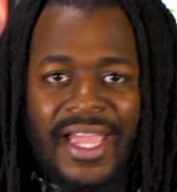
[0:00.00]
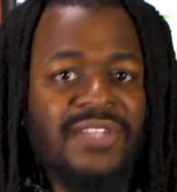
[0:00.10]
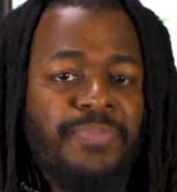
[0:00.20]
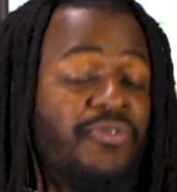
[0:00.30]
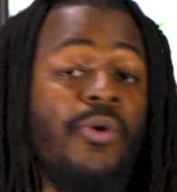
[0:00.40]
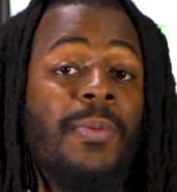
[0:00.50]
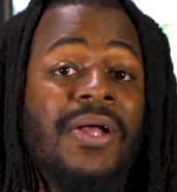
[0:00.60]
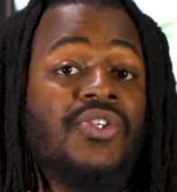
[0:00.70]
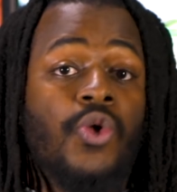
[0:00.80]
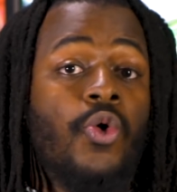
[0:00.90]
and
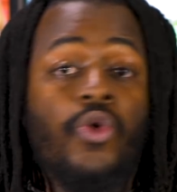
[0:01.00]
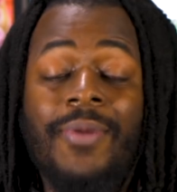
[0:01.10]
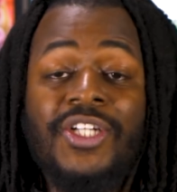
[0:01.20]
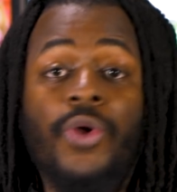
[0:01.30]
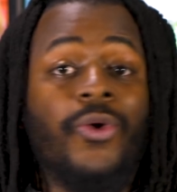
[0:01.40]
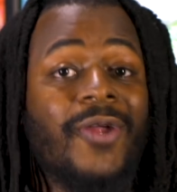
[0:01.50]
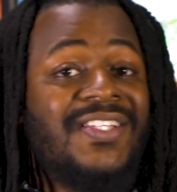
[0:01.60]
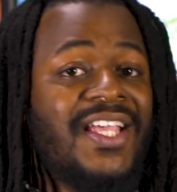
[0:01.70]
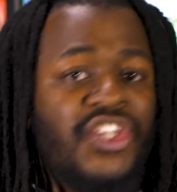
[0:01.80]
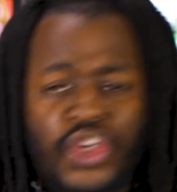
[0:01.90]
Performapal Skullcrobat Joker
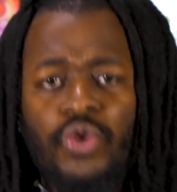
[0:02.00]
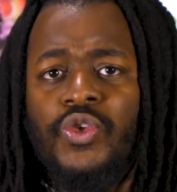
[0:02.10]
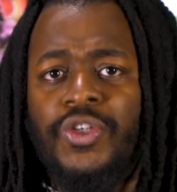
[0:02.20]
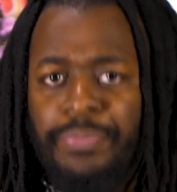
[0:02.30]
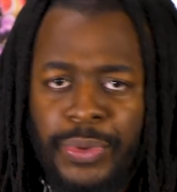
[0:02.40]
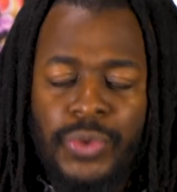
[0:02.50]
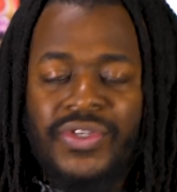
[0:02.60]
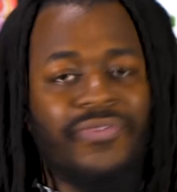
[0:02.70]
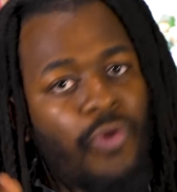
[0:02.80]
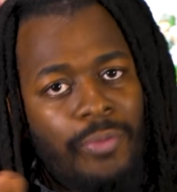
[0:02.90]
is a huge
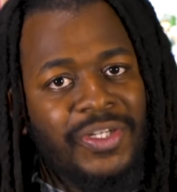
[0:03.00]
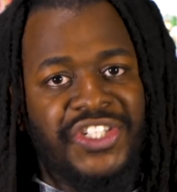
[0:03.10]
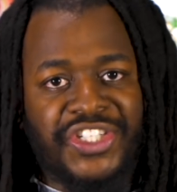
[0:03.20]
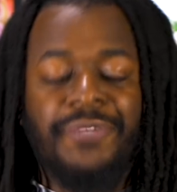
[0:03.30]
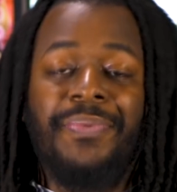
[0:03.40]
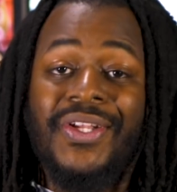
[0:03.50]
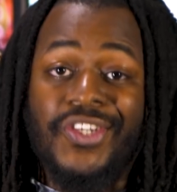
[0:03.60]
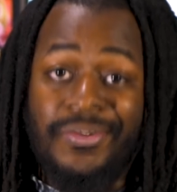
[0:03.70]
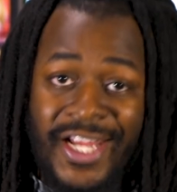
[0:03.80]
boost for Magician Pendulum